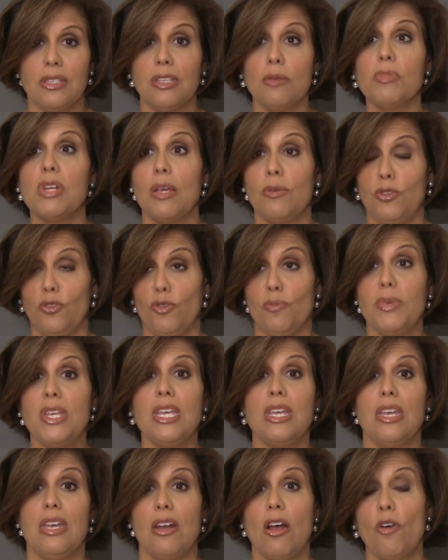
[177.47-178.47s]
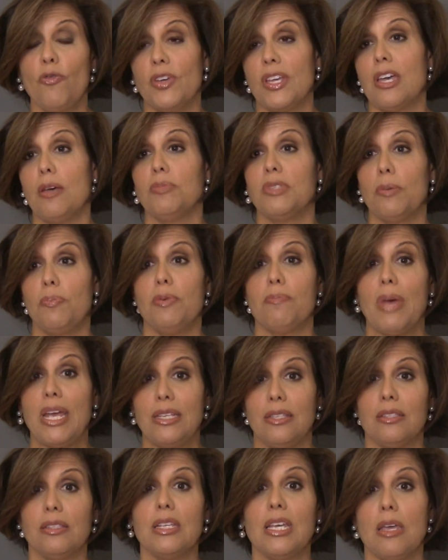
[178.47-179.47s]
Sometimes for me, it often comes up in my
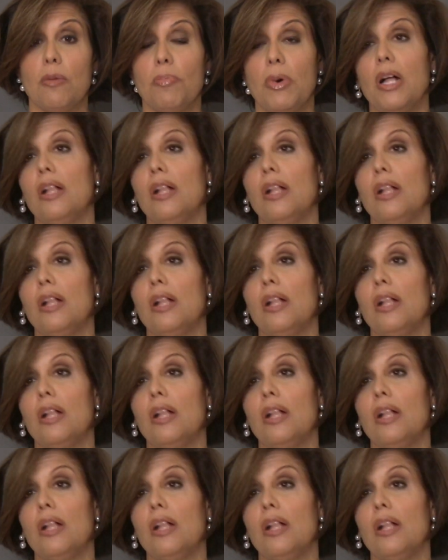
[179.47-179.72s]
sleep.